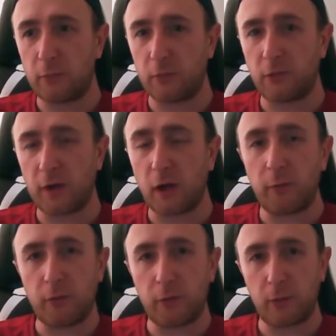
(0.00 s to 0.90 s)
you'll see that
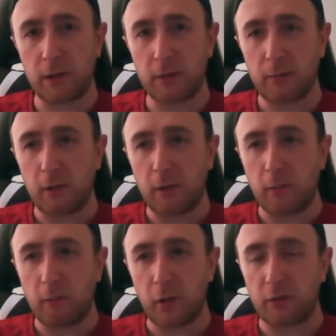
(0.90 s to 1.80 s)
I've been doing
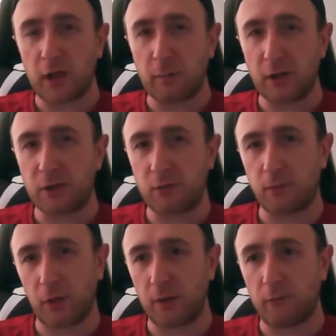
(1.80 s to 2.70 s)
mostly animations
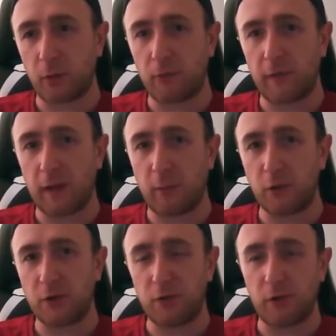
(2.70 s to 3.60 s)
involving them,
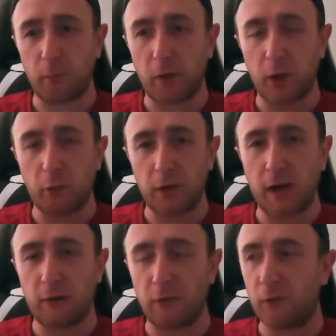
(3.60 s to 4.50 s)
which is like my own
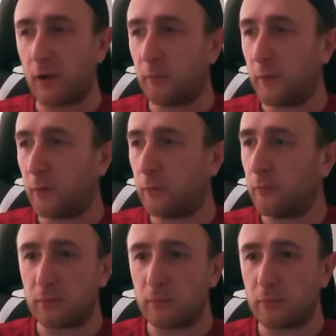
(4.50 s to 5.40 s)
characters that I built.
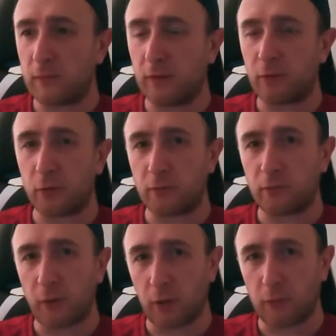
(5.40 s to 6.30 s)
It's sort of
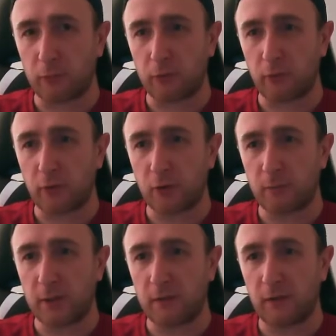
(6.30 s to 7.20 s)
evolved on
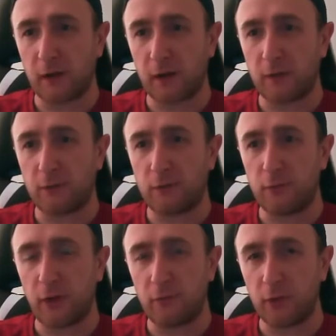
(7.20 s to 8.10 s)
social media that
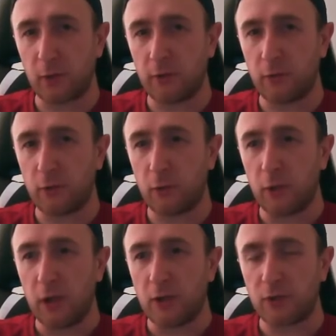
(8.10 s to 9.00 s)
I do what I do
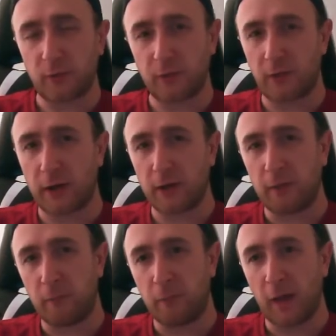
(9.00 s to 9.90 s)
just for fun,
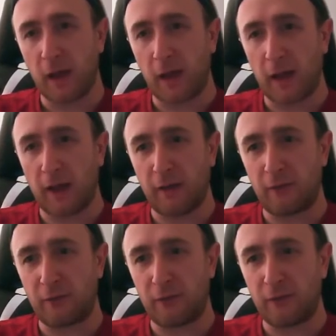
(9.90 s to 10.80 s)
and